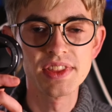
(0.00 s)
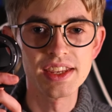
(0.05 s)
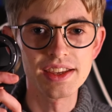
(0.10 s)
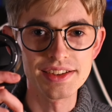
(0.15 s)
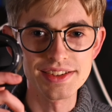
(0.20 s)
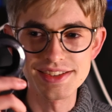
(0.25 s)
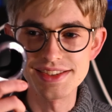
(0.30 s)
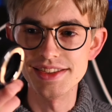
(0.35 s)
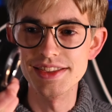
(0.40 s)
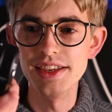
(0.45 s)

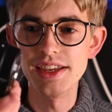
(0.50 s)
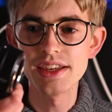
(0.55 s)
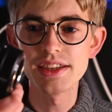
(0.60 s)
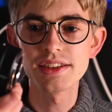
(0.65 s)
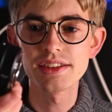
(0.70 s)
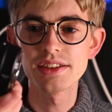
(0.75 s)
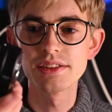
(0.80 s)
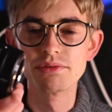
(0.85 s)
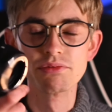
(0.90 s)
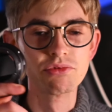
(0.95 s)
Is
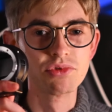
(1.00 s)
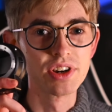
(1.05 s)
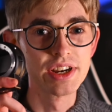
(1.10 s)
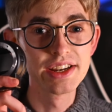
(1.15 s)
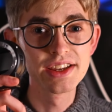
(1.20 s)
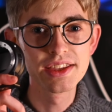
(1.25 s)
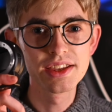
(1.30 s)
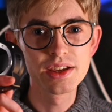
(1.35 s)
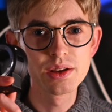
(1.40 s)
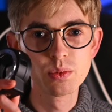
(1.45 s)
this
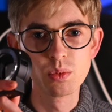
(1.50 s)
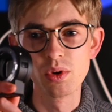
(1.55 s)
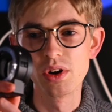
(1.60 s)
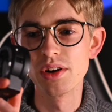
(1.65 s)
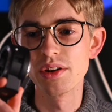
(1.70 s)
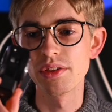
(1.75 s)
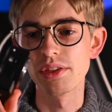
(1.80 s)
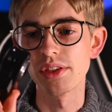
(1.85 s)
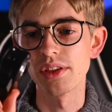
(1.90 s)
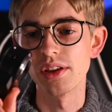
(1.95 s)
really
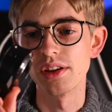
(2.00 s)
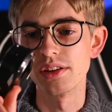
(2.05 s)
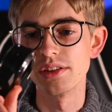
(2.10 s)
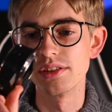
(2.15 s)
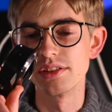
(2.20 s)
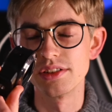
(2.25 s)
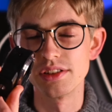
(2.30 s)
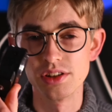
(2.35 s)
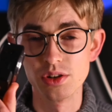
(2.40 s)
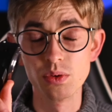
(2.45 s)
worth
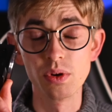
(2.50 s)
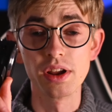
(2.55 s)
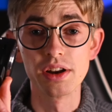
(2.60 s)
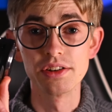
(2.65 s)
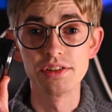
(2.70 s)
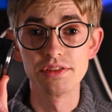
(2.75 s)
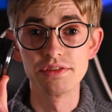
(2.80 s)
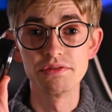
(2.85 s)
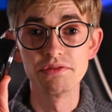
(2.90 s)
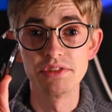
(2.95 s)

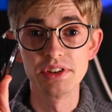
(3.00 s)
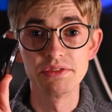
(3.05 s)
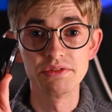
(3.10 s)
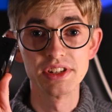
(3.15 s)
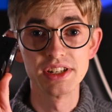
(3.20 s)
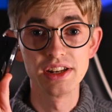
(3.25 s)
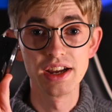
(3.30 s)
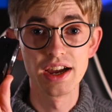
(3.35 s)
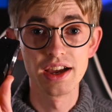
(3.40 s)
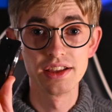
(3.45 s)

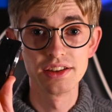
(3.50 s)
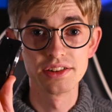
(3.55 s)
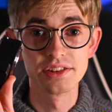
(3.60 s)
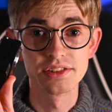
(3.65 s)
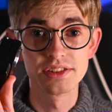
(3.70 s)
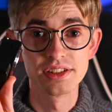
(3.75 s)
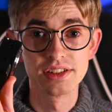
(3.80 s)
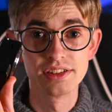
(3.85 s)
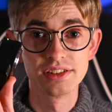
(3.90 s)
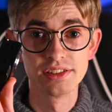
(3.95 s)
$250?